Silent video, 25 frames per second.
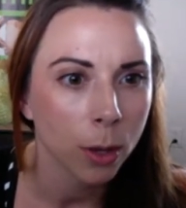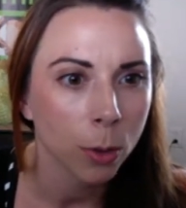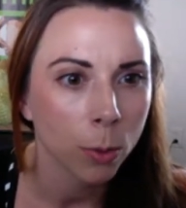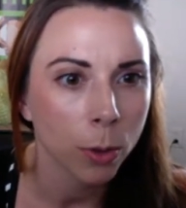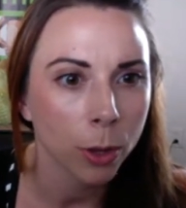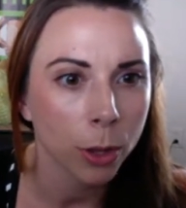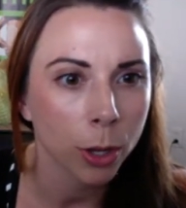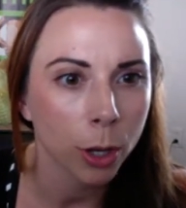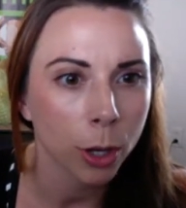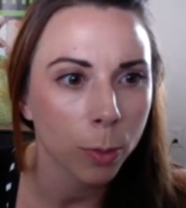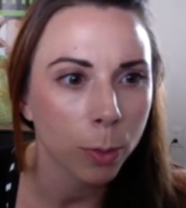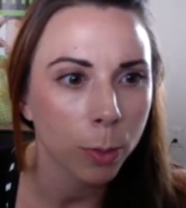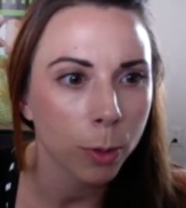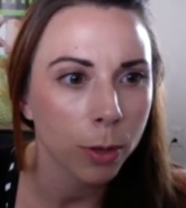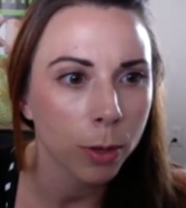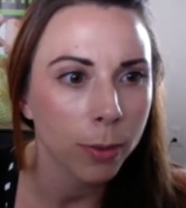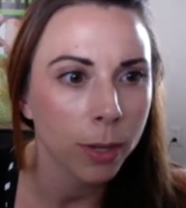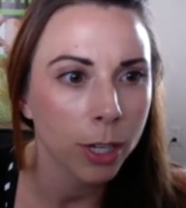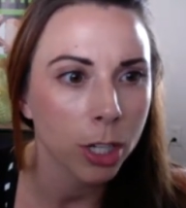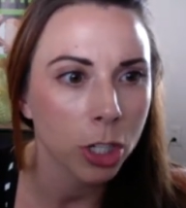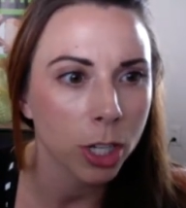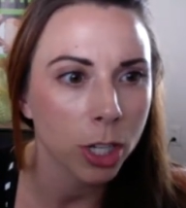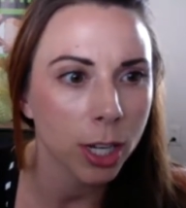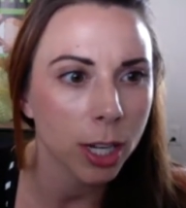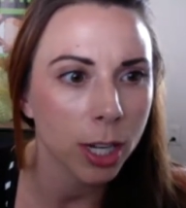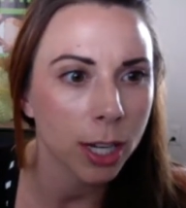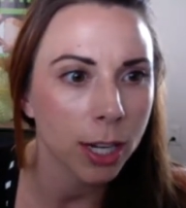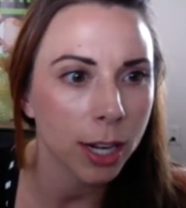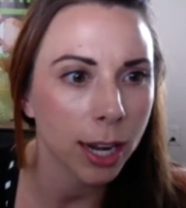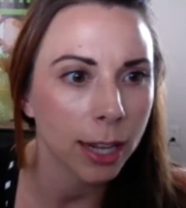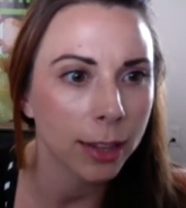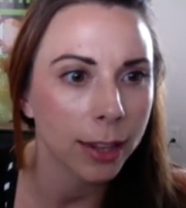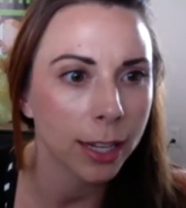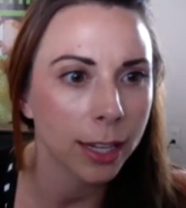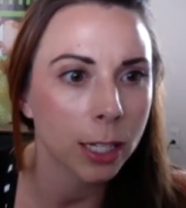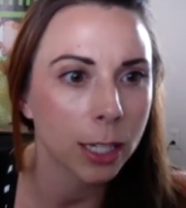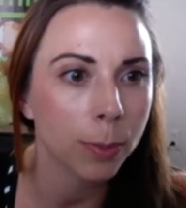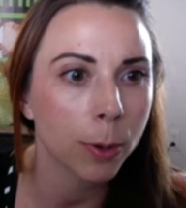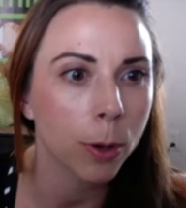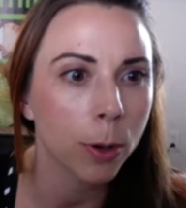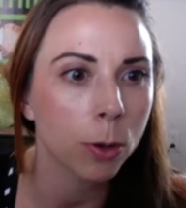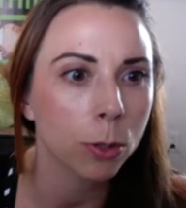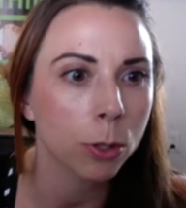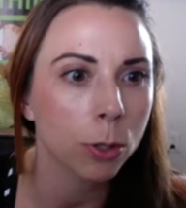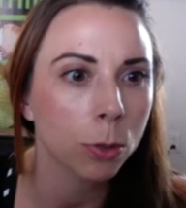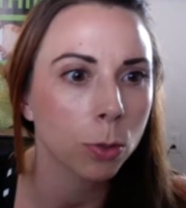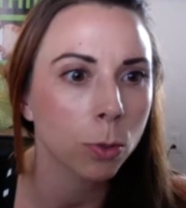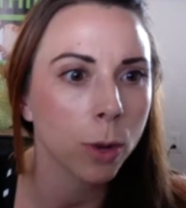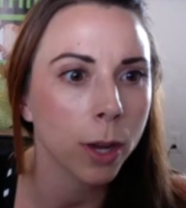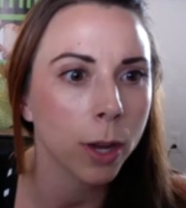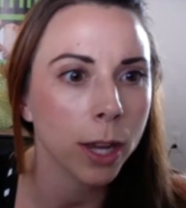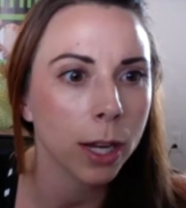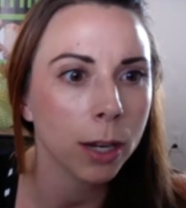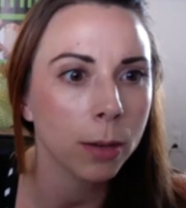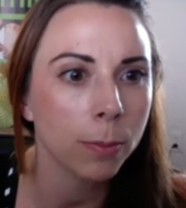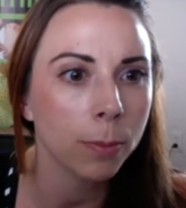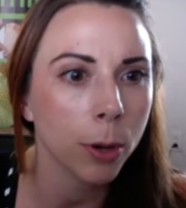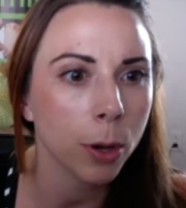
With your permission, I'd like to post one